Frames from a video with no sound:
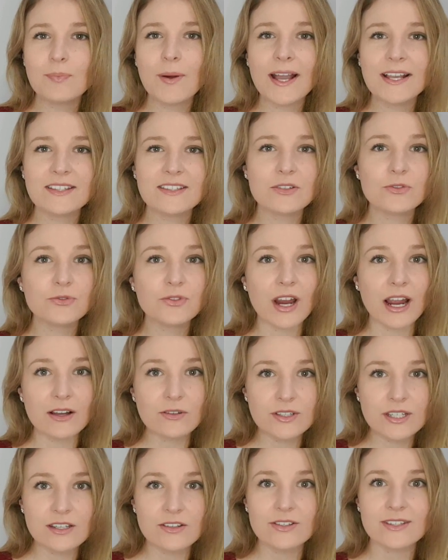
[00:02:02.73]
by
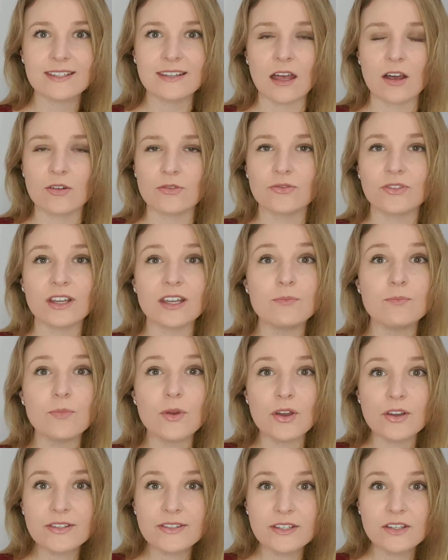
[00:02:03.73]
surrounding yourself,
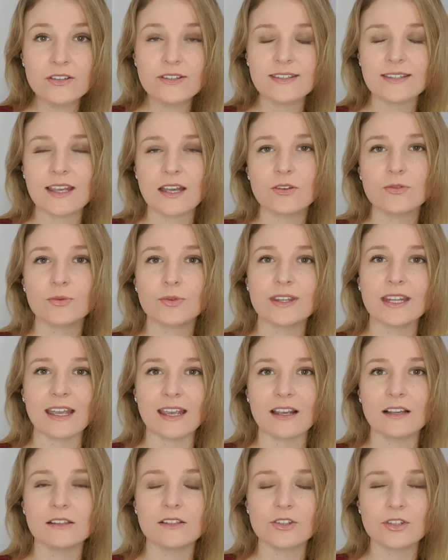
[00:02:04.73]
immersing yourself with the
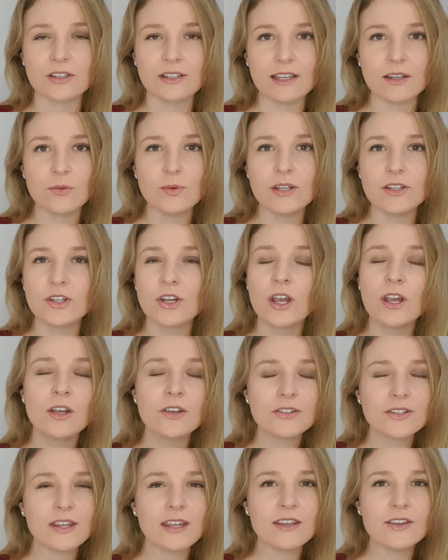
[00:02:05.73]
English language
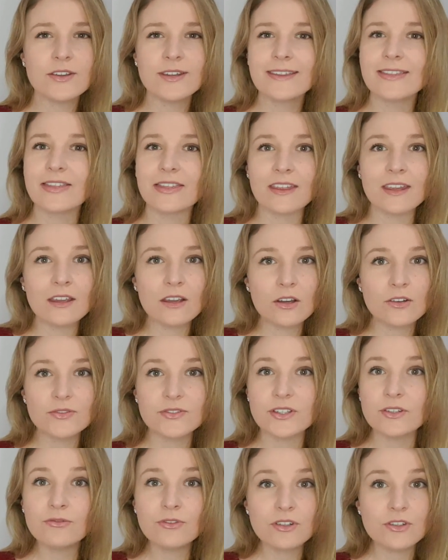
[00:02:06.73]
so that you can think of
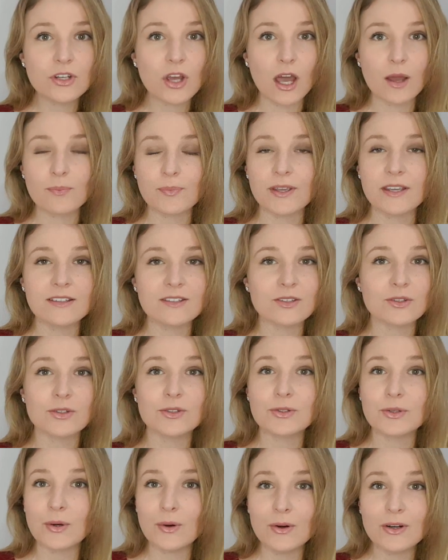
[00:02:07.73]
different topics to
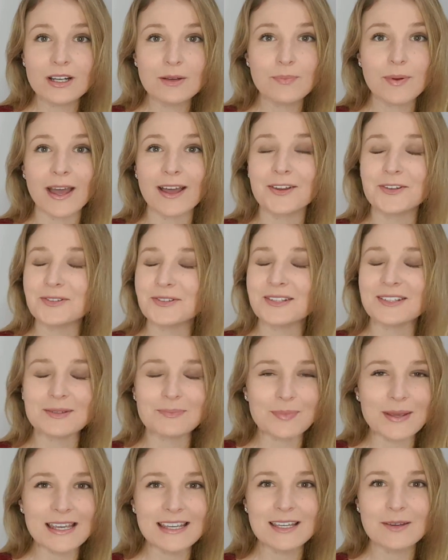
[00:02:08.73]
talk about, to
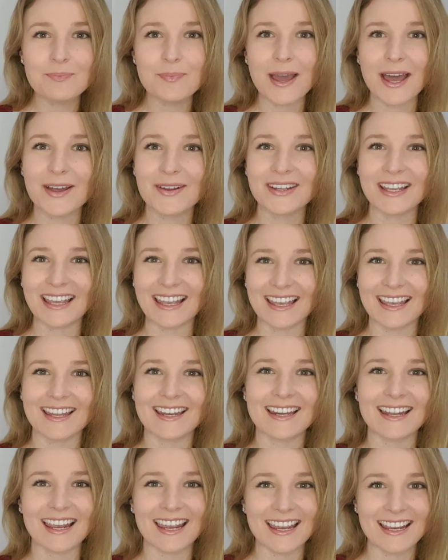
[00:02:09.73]
speak about
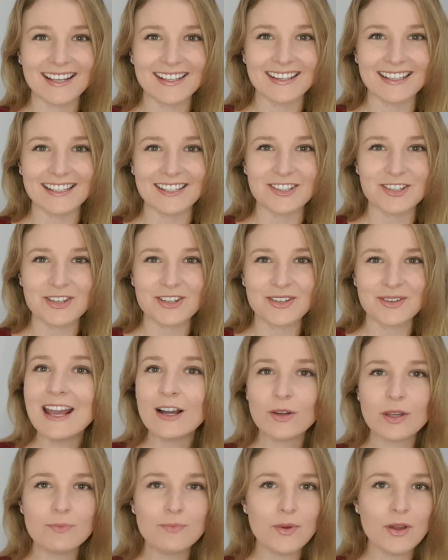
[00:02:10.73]
in English. Now,
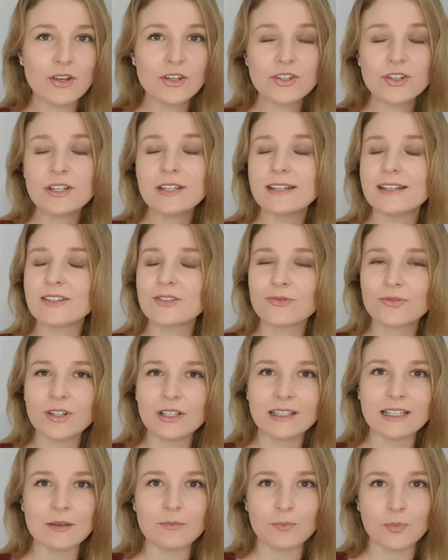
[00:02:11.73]
immersion is
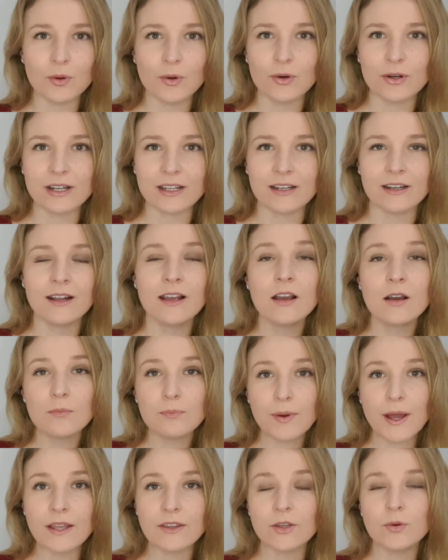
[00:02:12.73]
really important,
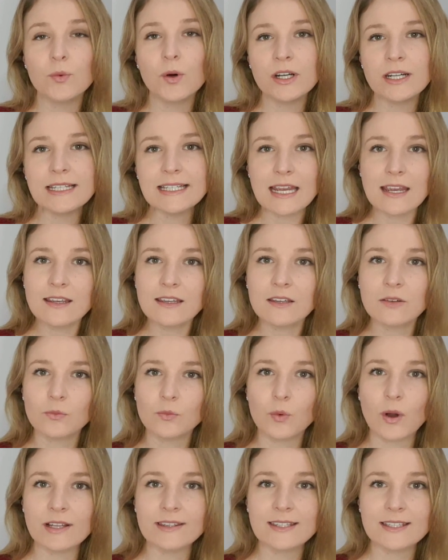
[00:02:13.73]
but you want to take it
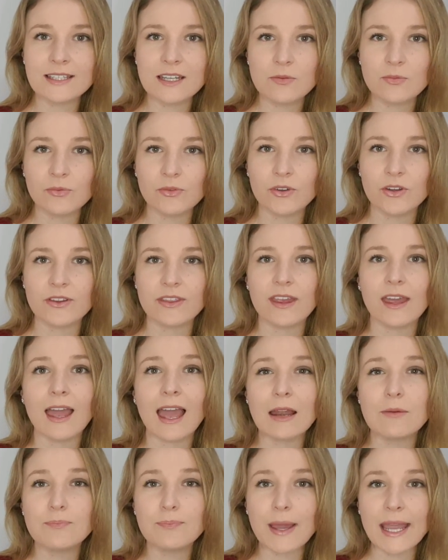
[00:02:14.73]
one step further
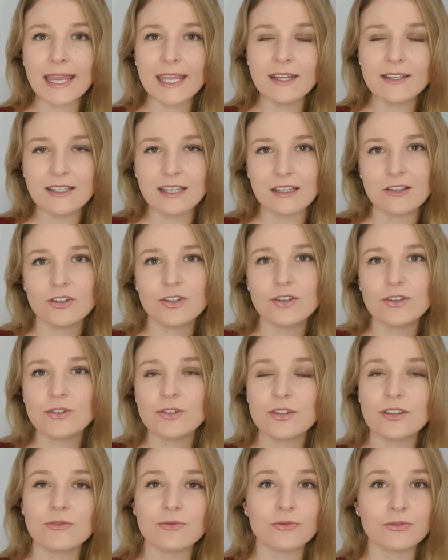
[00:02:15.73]
and pay attention to
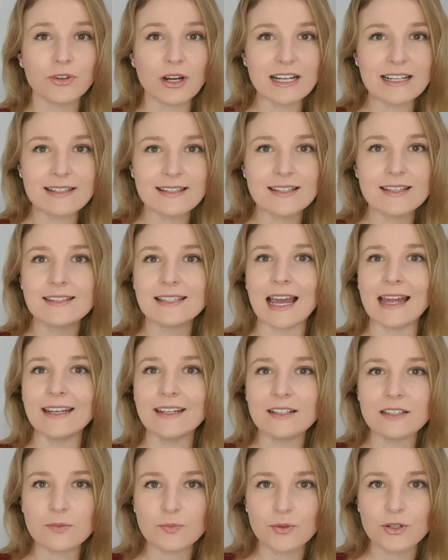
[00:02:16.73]
the phrases and
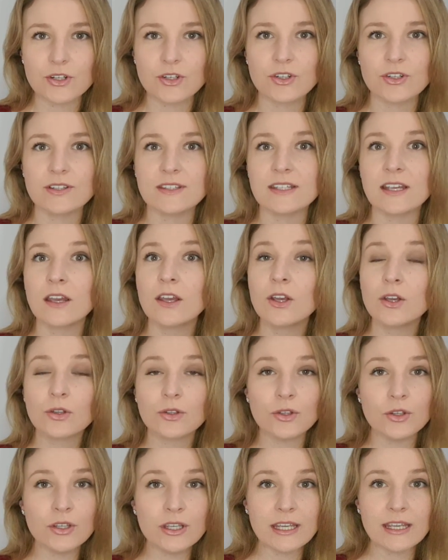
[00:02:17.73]
expressions
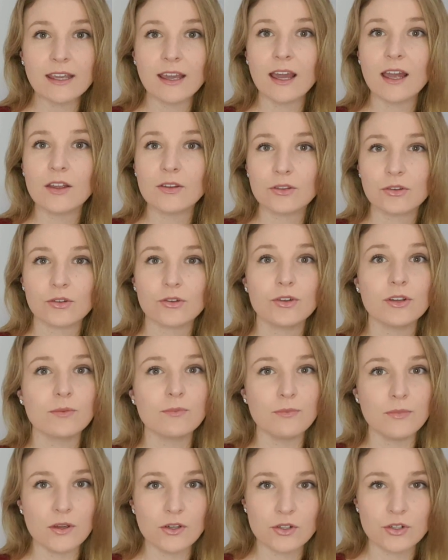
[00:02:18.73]
you hear through
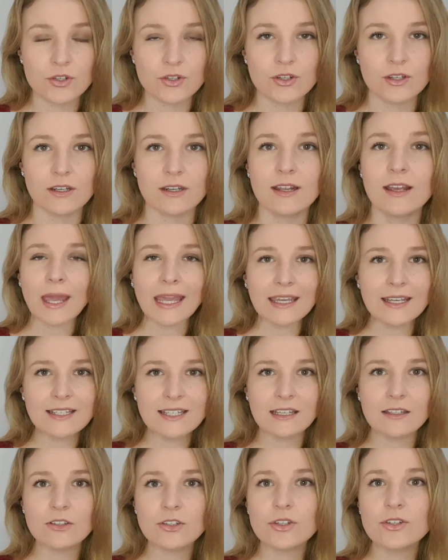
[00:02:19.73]
immersion. Pay
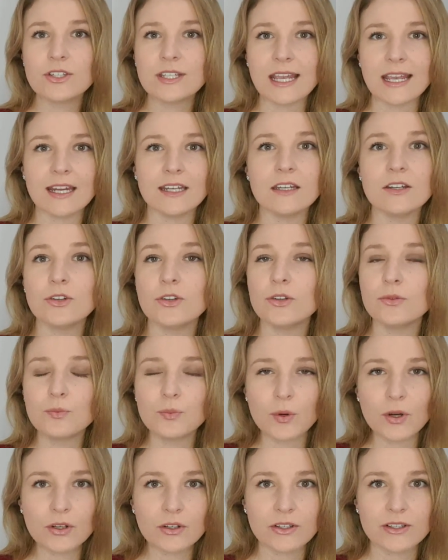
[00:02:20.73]
attention to any new
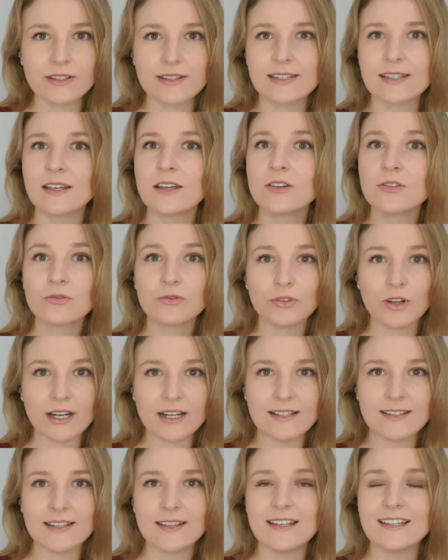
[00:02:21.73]
words,
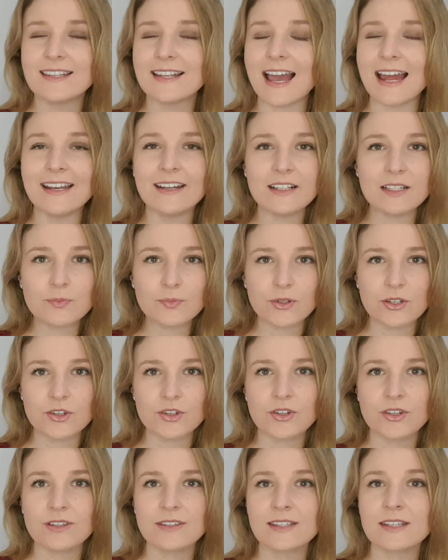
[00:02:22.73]
phrases, and
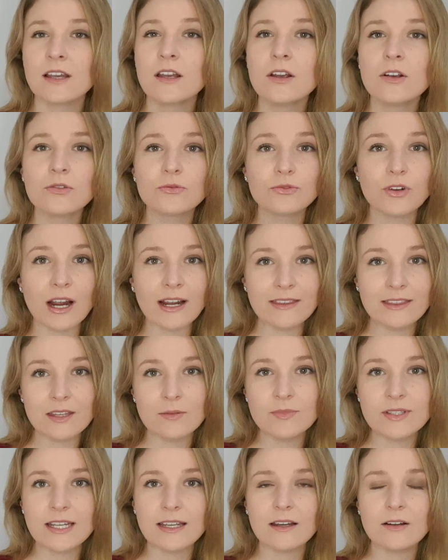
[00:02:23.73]
expressions. Write
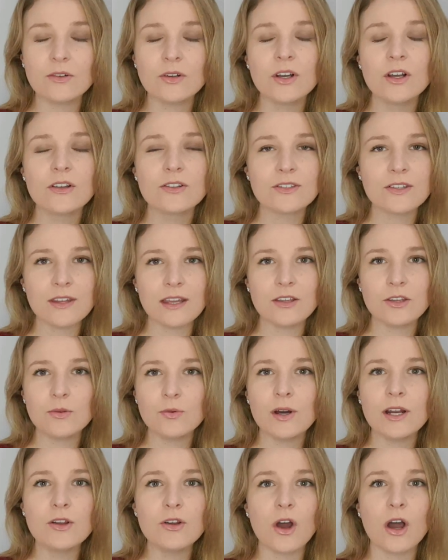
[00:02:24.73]
them down so that you
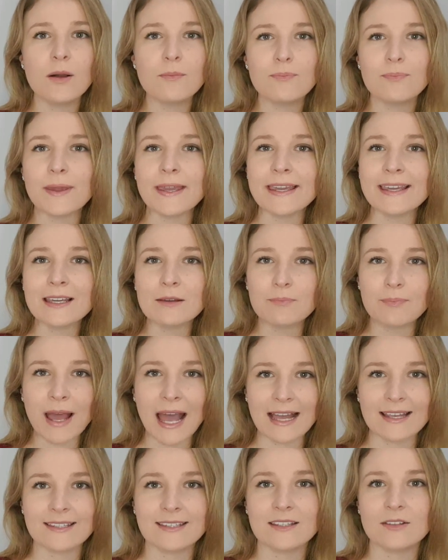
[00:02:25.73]
are not being
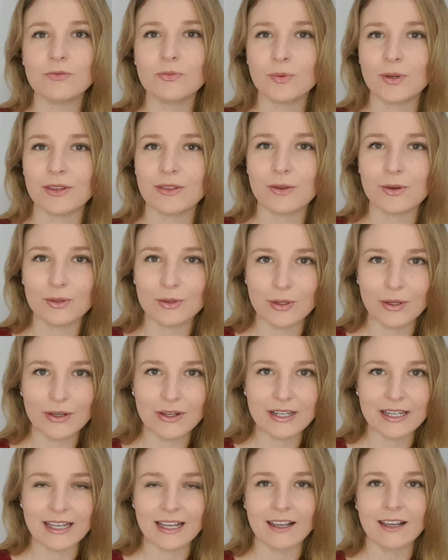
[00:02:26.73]
passive with your
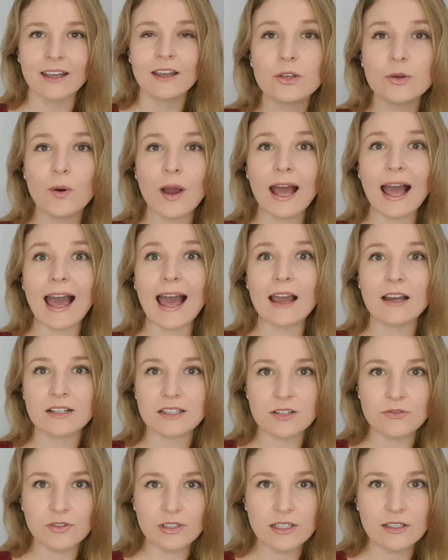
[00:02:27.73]
learning. You are
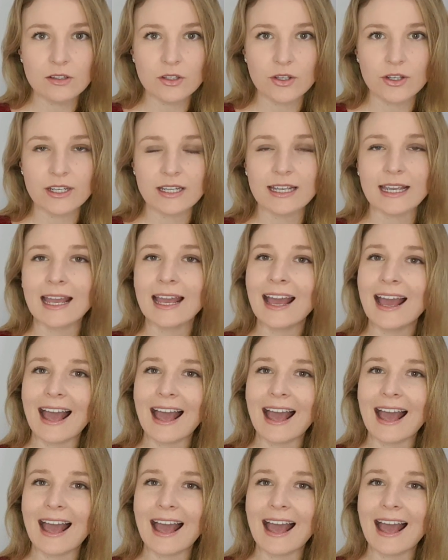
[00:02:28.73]
actively learning,